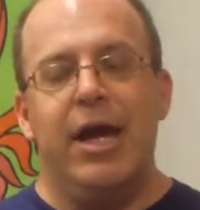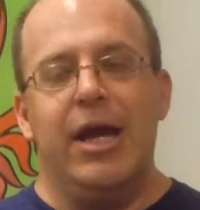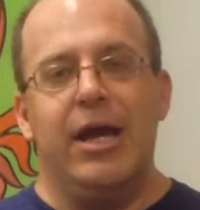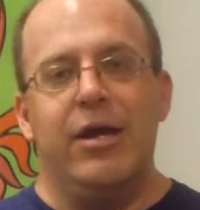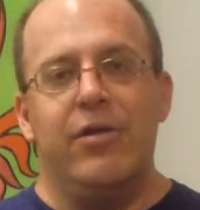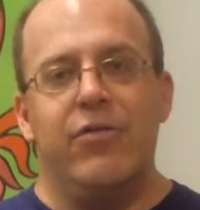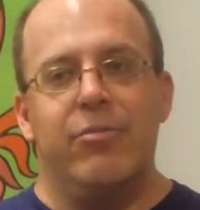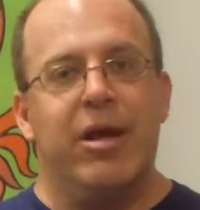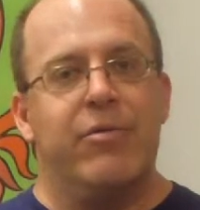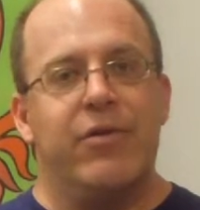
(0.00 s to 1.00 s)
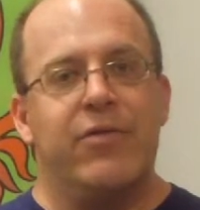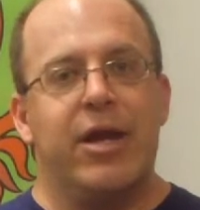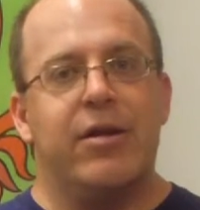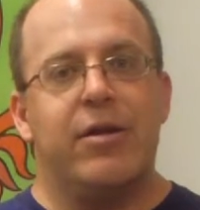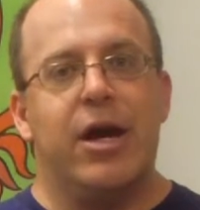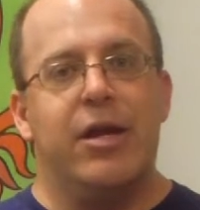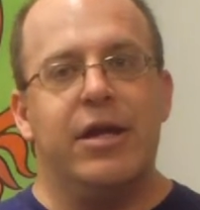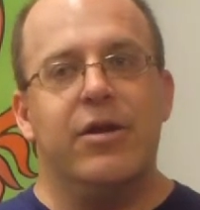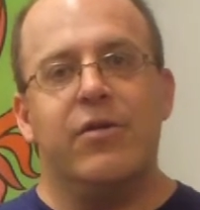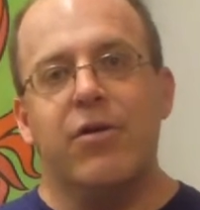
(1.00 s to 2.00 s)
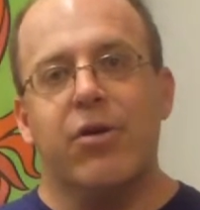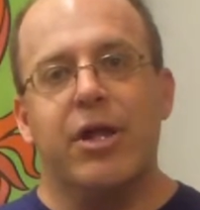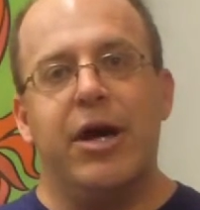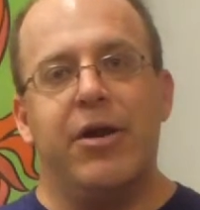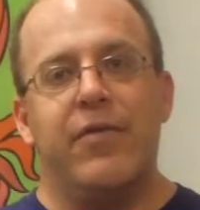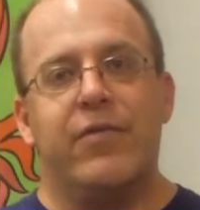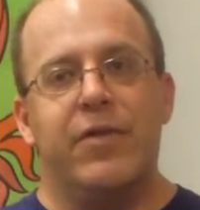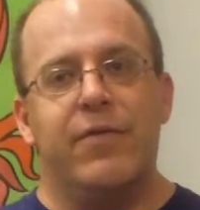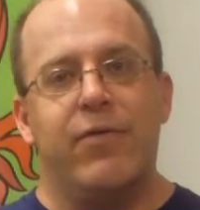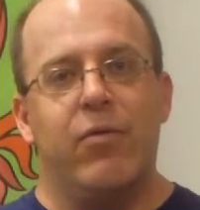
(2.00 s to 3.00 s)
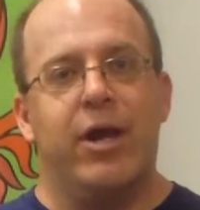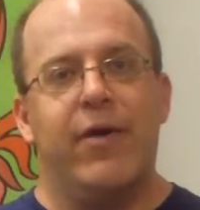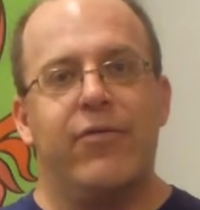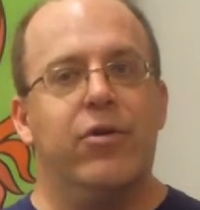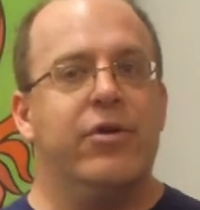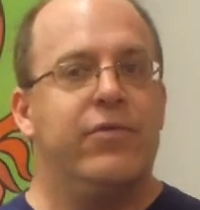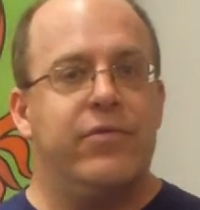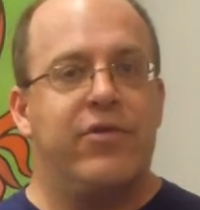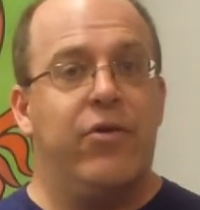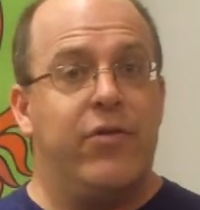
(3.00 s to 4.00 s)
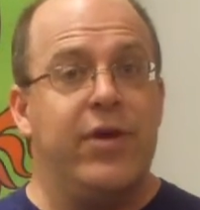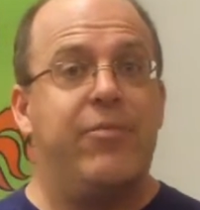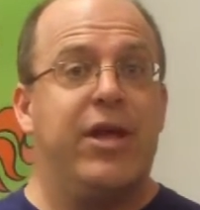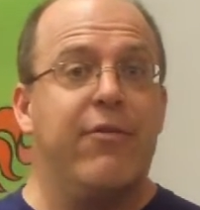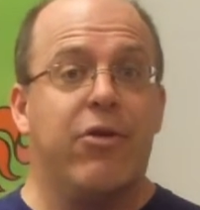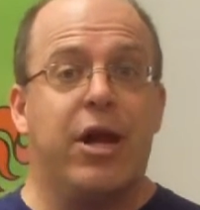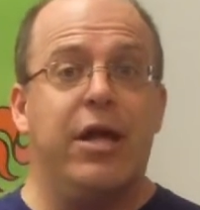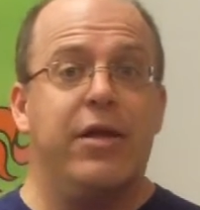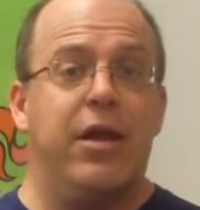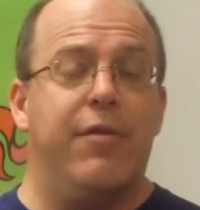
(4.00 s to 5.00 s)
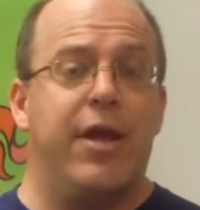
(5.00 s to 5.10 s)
and you should be able to sync content to your cloud instance. If you want to have certain subset of your content